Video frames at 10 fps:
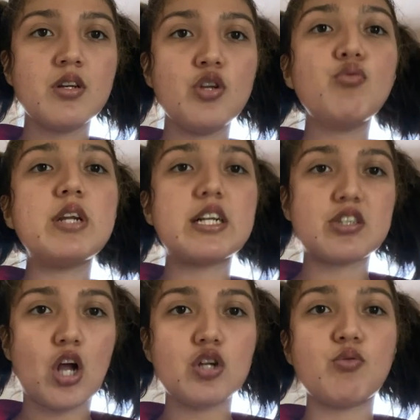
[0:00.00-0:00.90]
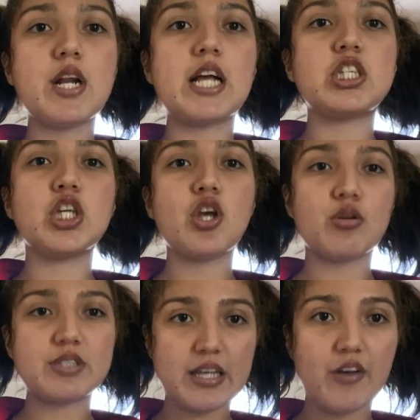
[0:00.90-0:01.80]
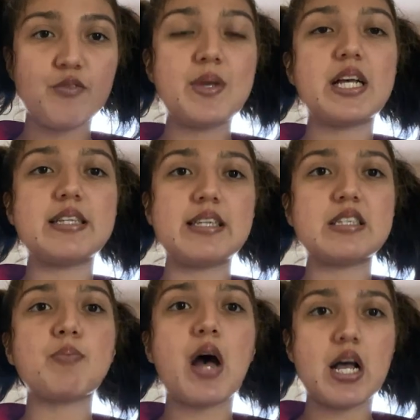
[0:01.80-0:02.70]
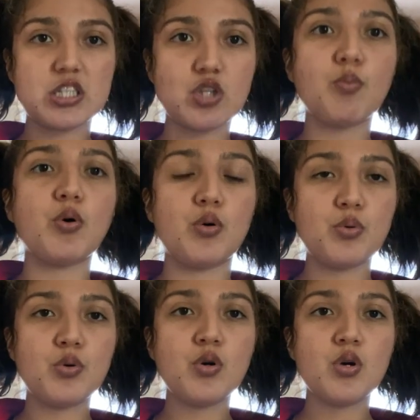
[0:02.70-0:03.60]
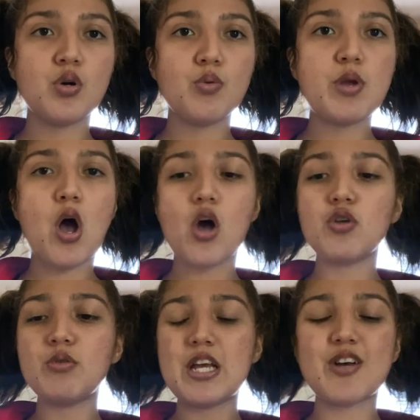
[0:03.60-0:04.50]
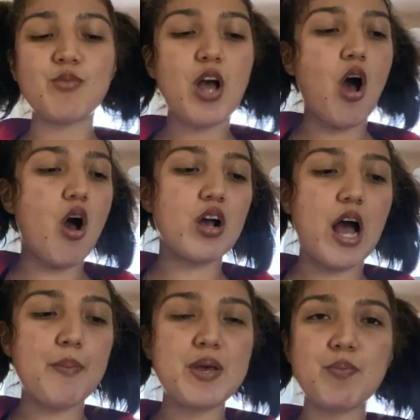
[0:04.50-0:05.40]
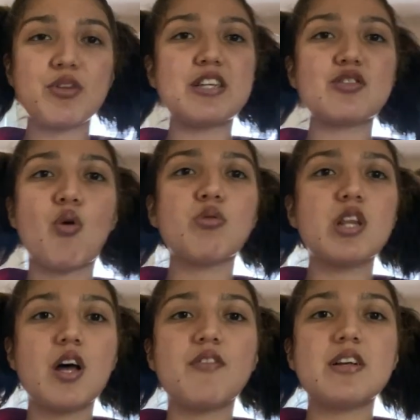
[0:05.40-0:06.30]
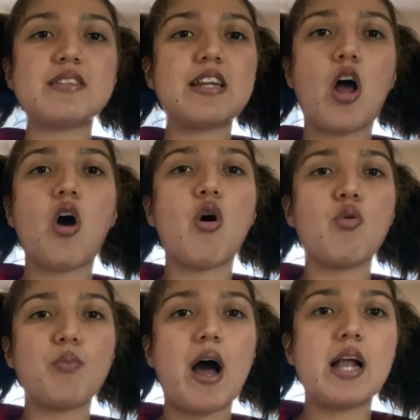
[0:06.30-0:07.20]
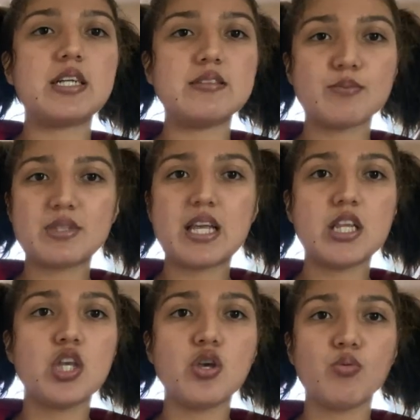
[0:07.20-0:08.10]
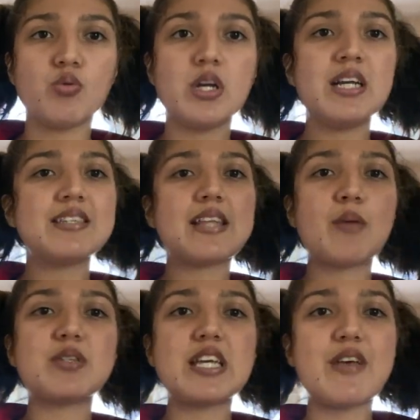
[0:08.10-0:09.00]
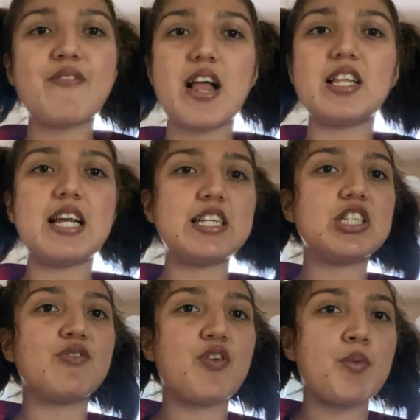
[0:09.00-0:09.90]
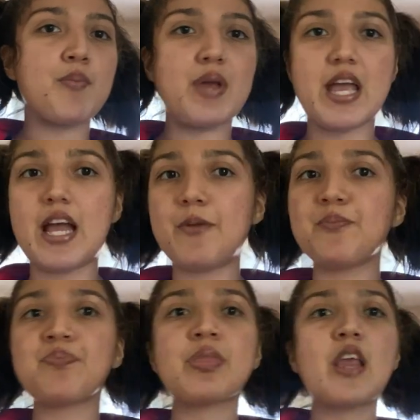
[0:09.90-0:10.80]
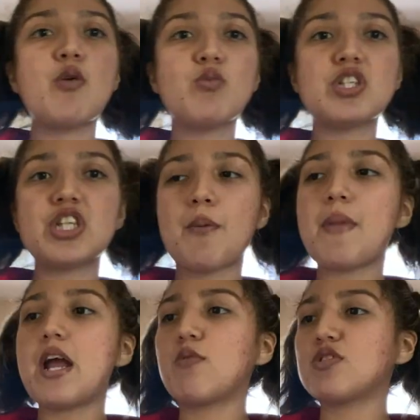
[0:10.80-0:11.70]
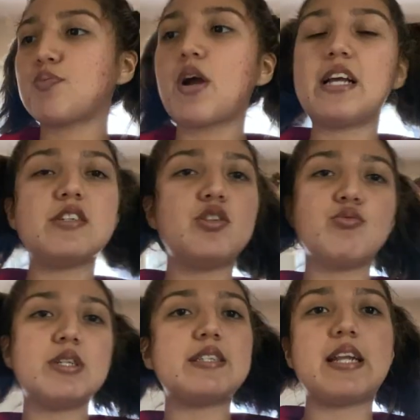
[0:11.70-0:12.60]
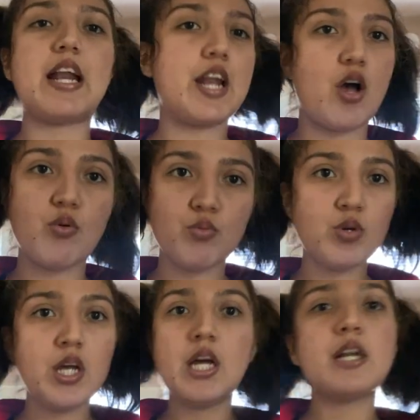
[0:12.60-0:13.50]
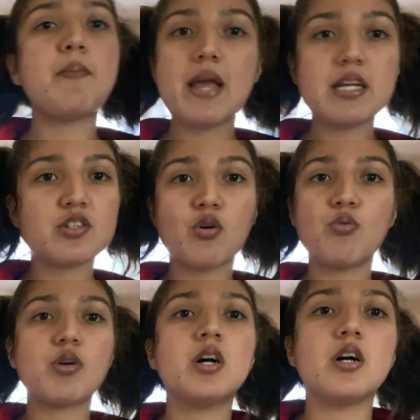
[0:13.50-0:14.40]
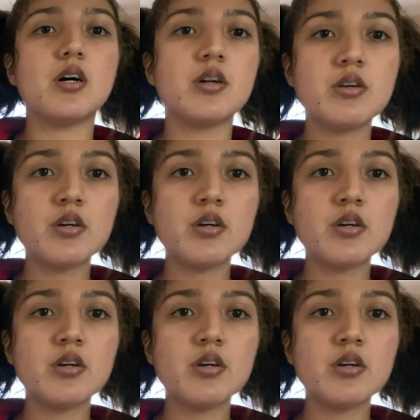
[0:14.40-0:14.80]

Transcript: You need to start doing that to yourself because it's possible. We all unique and we all got people that's going to love us in our own bodies. I'm telling you. Stop seeking validation from a man and wishing a man was praising you and this and that. No. The man's going to come.